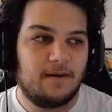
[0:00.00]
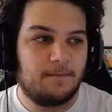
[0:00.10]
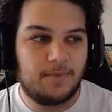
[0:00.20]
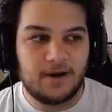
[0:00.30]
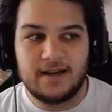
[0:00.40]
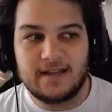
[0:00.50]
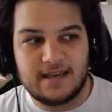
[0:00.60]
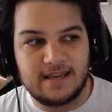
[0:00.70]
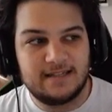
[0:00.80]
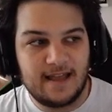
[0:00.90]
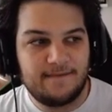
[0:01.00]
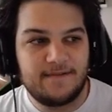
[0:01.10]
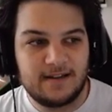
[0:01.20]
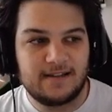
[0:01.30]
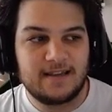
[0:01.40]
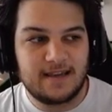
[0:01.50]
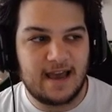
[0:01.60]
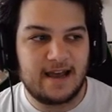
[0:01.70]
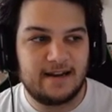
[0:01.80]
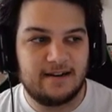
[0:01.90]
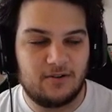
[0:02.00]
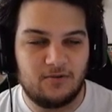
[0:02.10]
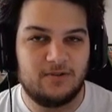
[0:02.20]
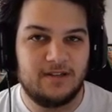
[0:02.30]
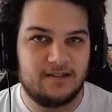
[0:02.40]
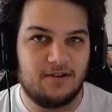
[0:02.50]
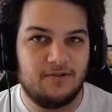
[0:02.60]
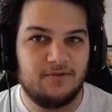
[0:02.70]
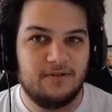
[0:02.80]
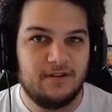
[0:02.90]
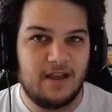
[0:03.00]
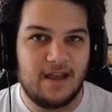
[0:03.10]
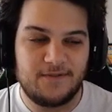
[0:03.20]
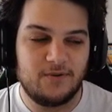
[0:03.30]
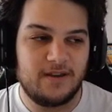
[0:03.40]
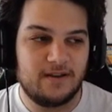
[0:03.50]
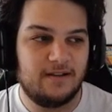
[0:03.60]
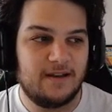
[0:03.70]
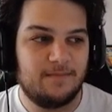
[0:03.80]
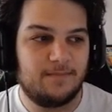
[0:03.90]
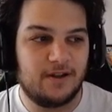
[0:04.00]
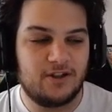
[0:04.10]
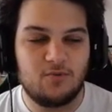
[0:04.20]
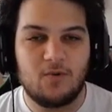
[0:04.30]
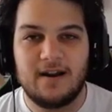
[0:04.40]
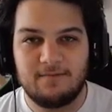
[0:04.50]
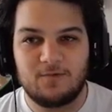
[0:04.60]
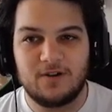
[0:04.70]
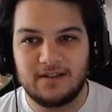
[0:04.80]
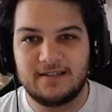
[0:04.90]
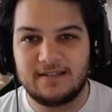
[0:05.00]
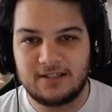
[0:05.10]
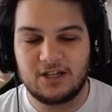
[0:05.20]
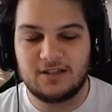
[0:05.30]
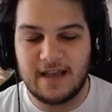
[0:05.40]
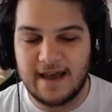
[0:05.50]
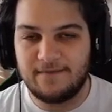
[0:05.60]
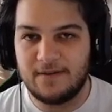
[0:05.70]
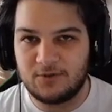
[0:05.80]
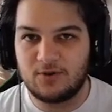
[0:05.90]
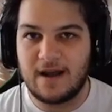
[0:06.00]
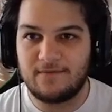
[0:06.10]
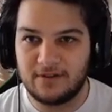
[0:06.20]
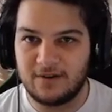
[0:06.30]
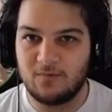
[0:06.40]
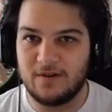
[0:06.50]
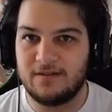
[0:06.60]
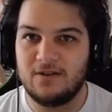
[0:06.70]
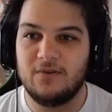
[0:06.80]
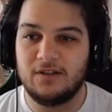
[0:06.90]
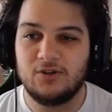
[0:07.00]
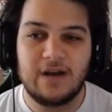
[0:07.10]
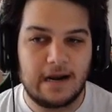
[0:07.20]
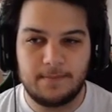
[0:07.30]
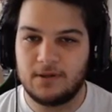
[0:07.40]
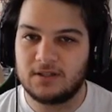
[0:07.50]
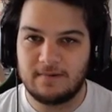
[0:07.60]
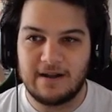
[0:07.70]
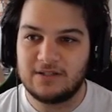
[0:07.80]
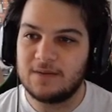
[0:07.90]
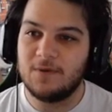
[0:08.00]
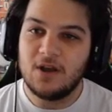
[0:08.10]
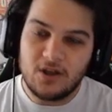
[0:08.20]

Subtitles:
But he definitely can hold his own if you heal him, but you want really to have him traveling with units. You got to build around him.